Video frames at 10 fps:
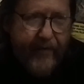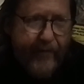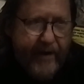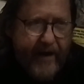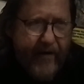
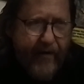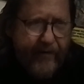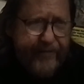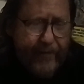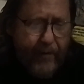every
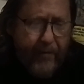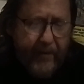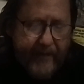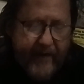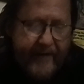other year
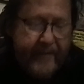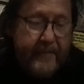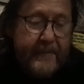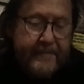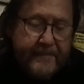or
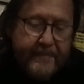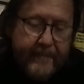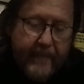so, and then